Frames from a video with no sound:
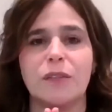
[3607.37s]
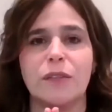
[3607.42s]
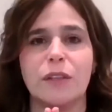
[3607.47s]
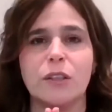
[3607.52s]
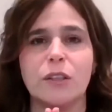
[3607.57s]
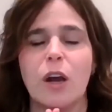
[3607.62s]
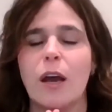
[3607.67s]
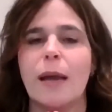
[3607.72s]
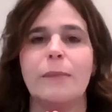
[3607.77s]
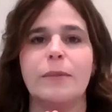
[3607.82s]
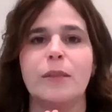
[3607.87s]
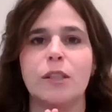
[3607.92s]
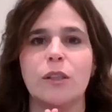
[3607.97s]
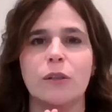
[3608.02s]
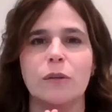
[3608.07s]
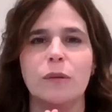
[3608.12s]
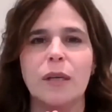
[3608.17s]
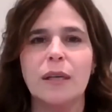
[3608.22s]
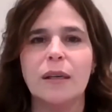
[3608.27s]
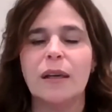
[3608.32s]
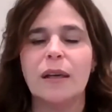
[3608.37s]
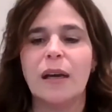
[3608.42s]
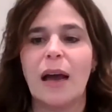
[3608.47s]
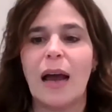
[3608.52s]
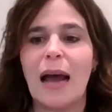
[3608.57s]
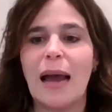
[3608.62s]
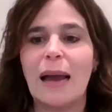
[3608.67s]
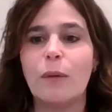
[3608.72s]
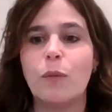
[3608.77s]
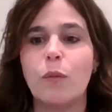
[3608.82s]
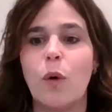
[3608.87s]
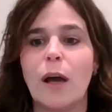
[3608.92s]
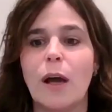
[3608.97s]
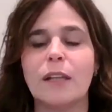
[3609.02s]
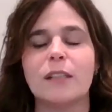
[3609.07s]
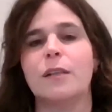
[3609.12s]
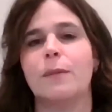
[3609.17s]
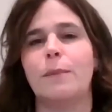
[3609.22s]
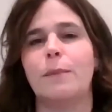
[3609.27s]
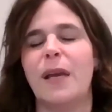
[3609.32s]
of the time to I
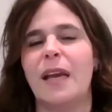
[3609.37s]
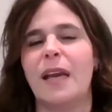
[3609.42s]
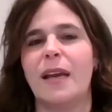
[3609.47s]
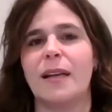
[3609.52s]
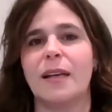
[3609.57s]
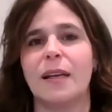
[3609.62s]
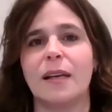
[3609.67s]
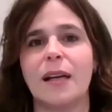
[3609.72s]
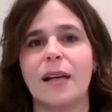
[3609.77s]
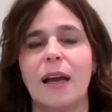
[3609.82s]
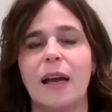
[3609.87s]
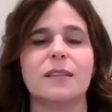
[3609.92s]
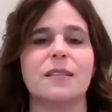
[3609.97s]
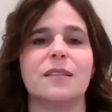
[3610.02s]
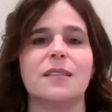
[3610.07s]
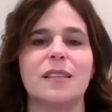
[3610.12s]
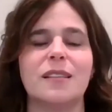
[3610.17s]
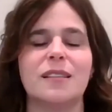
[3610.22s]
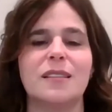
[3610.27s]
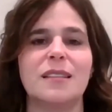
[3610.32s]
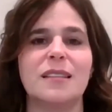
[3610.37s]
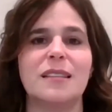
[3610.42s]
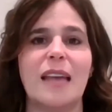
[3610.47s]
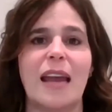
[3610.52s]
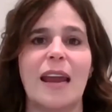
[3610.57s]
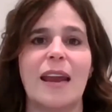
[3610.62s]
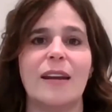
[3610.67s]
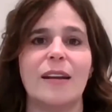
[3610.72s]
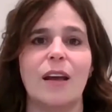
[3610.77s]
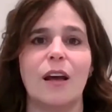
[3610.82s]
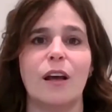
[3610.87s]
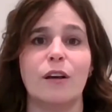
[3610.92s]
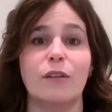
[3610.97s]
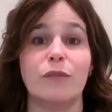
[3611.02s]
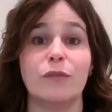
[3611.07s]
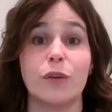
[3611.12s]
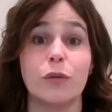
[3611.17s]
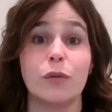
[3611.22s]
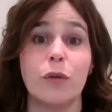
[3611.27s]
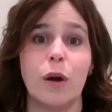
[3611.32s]
want to be in a constant state
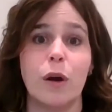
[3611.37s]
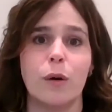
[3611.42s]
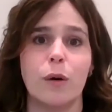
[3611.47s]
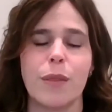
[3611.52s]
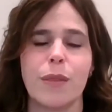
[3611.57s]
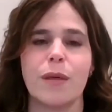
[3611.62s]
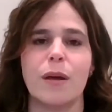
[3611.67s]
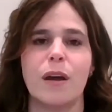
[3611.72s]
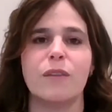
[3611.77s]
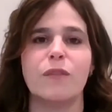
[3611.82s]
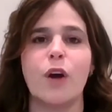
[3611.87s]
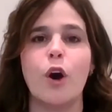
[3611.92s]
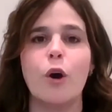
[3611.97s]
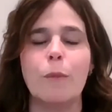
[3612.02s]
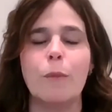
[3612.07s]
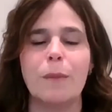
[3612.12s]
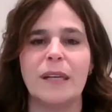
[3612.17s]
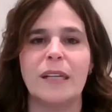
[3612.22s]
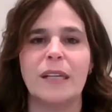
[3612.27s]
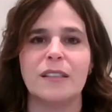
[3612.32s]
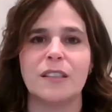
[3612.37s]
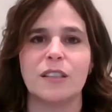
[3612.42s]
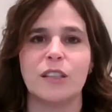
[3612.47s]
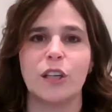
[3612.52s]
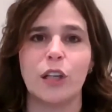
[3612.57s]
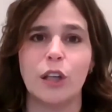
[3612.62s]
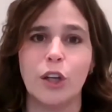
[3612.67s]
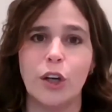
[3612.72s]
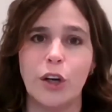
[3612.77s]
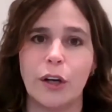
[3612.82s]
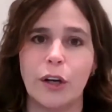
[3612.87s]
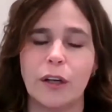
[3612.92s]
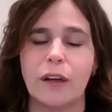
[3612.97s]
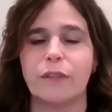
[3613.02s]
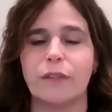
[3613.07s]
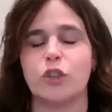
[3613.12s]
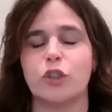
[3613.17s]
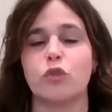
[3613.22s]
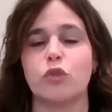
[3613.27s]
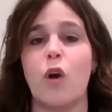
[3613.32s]
of growth, of openness to learn,
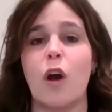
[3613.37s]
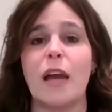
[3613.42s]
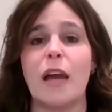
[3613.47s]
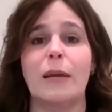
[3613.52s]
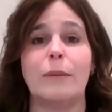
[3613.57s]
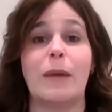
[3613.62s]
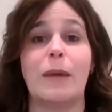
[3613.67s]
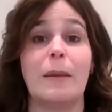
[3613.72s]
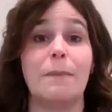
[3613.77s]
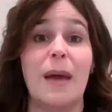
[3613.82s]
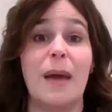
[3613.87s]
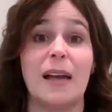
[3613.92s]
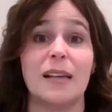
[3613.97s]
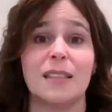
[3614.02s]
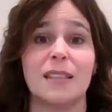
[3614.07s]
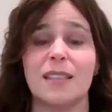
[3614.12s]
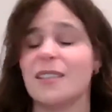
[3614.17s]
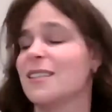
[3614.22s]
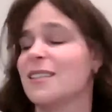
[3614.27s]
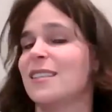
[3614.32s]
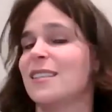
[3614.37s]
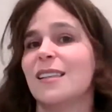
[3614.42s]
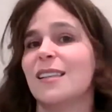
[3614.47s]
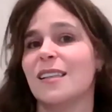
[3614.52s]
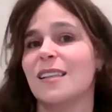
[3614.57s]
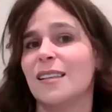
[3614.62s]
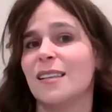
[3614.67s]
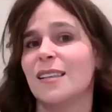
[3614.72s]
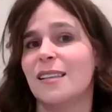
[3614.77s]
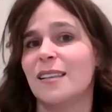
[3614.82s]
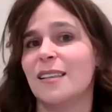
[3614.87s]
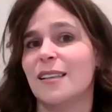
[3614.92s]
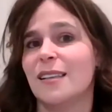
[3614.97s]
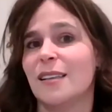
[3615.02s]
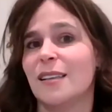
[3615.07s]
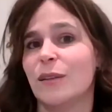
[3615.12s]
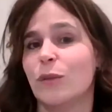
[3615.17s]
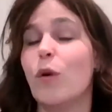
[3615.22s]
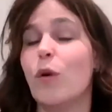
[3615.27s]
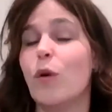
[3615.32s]
of trying my best
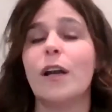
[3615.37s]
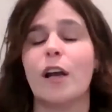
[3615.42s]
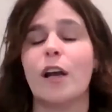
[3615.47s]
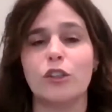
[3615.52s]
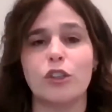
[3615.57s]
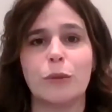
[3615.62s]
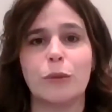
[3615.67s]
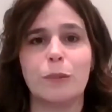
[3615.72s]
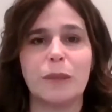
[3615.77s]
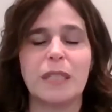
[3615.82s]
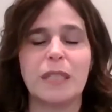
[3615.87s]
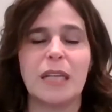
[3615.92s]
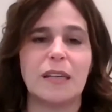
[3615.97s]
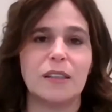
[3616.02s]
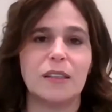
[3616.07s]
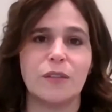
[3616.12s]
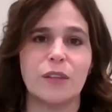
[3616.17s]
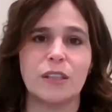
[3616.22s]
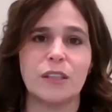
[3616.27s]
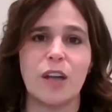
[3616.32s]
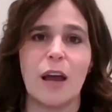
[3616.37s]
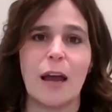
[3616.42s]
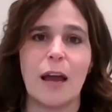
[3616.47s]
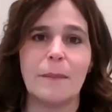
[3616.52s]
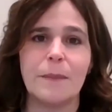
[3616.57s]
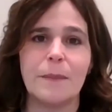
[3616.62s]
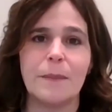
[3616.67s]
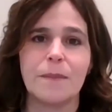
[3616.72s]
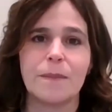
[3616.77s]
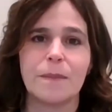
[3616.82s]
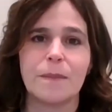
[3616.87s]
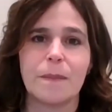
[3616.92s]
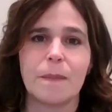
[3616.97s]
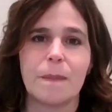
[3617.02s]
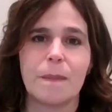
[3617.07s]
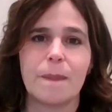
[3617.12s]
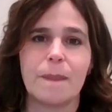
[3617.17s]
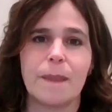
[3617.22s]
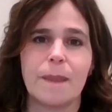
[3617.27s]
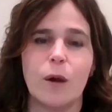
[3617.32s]
100% of the time,
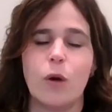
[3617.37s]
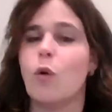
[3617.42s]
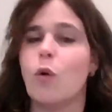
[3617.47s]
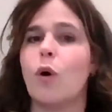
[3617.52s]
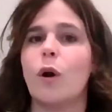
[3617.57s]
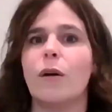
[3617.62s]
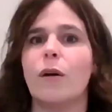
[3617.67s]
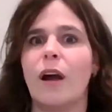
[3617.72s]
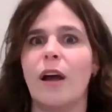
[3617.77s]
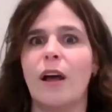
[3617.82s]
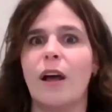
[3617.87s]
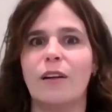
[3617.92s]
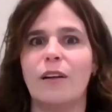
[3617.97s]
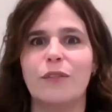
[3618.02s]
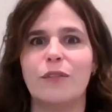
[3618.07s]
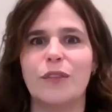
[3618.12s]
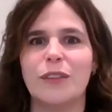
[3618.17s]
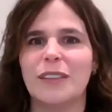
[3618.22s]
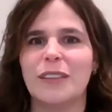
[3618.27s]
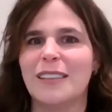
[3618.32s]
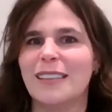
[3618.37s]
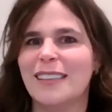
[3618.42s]
or of,